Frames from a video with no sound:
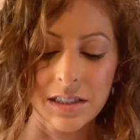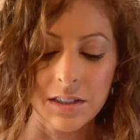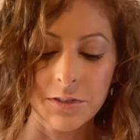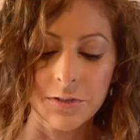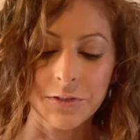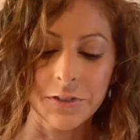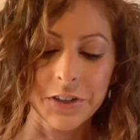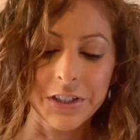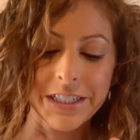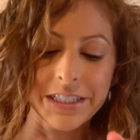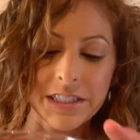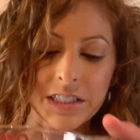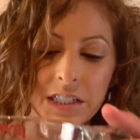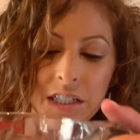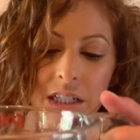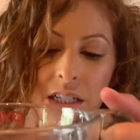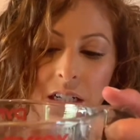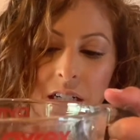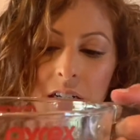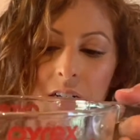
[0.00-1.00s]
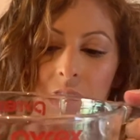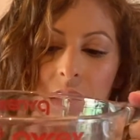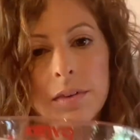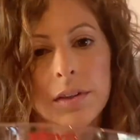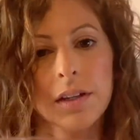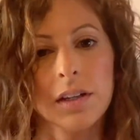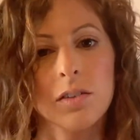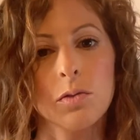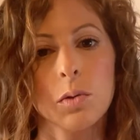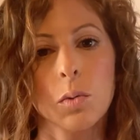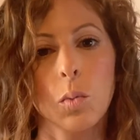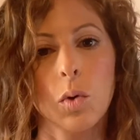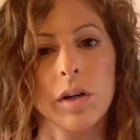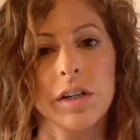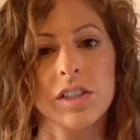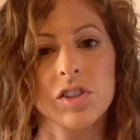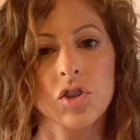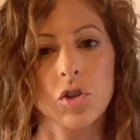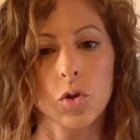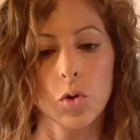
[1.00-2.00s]
freezer because we want
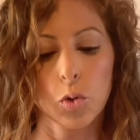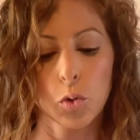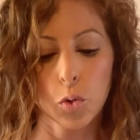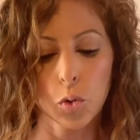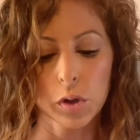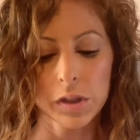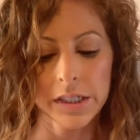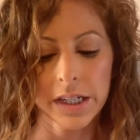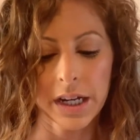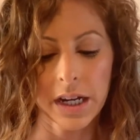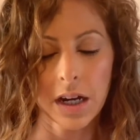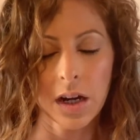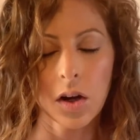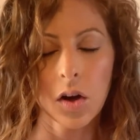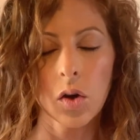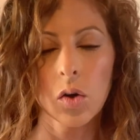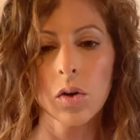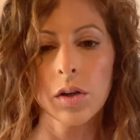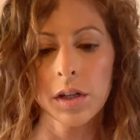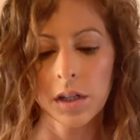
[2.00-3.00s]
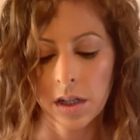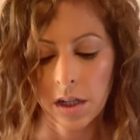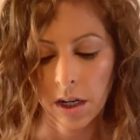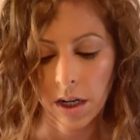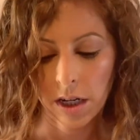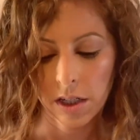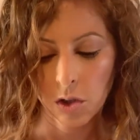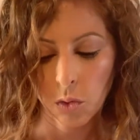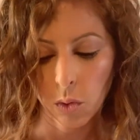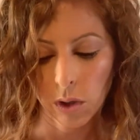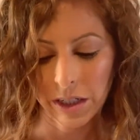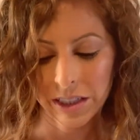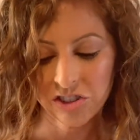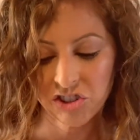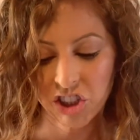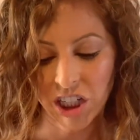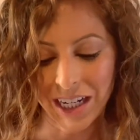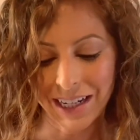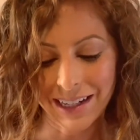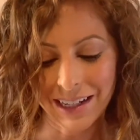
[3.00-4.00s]
it to cool down, and you want to
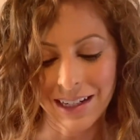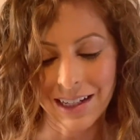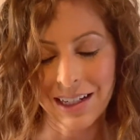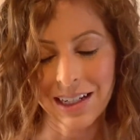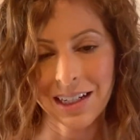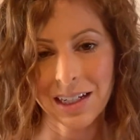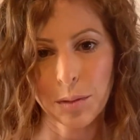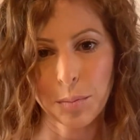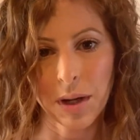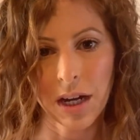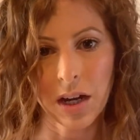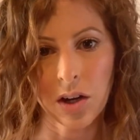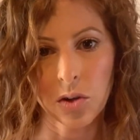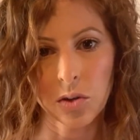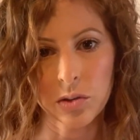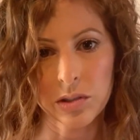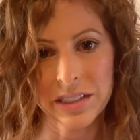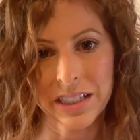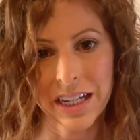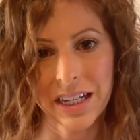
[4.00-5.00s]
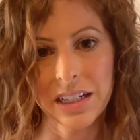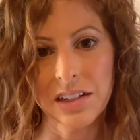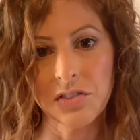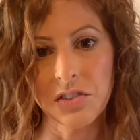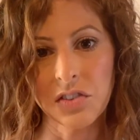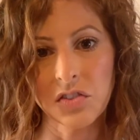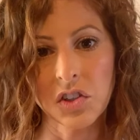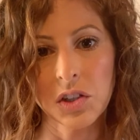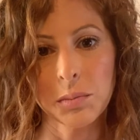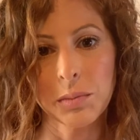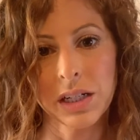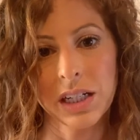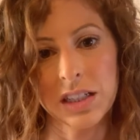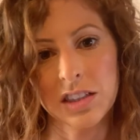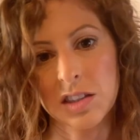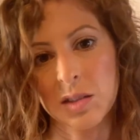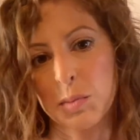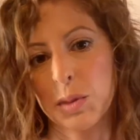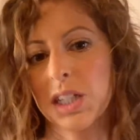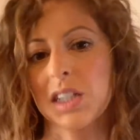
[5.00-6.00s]
check it in about 10 to 15
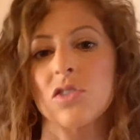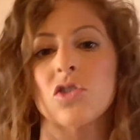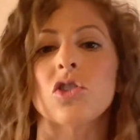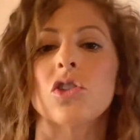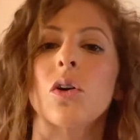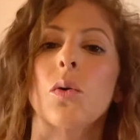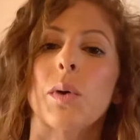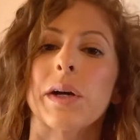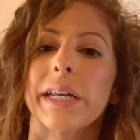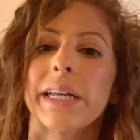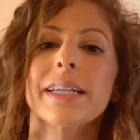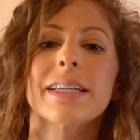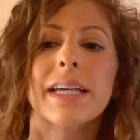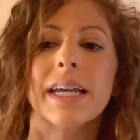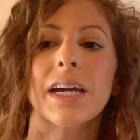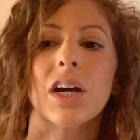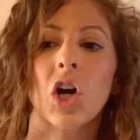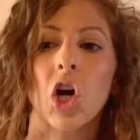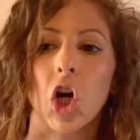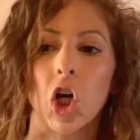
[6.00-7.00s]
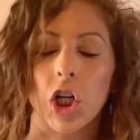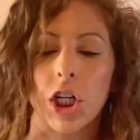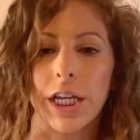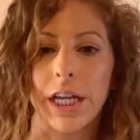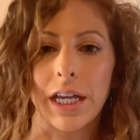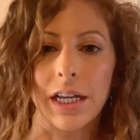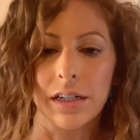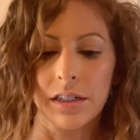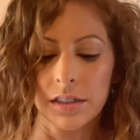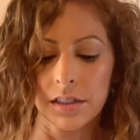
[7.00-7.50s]
minutes because you don't want it to get hard again.